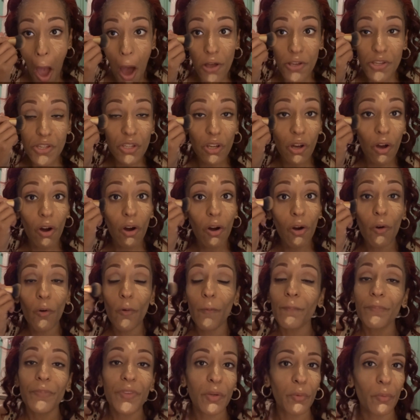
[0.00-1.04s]

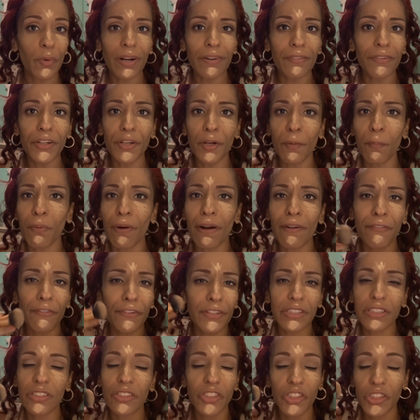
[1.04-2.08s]
So, whatever your
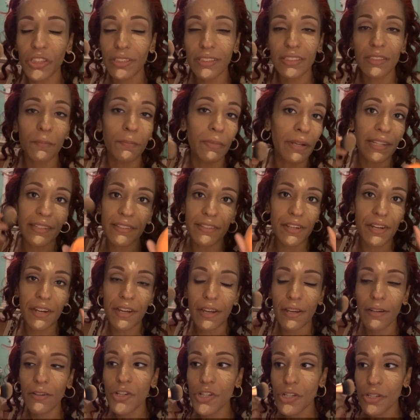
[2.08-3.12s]
preference is, just to blend it
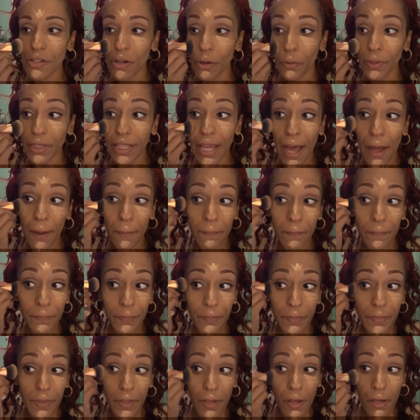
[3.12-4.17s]
in, just go with that.
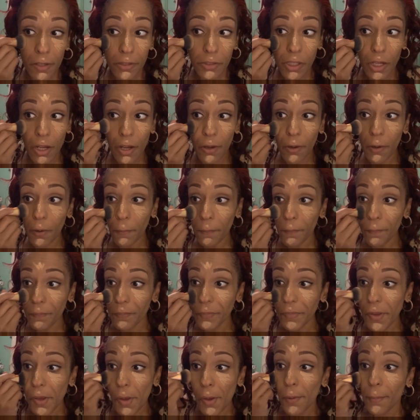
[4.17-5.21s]
So,
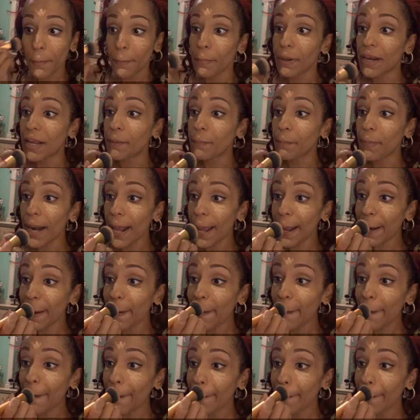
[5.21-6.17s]
blend, blend.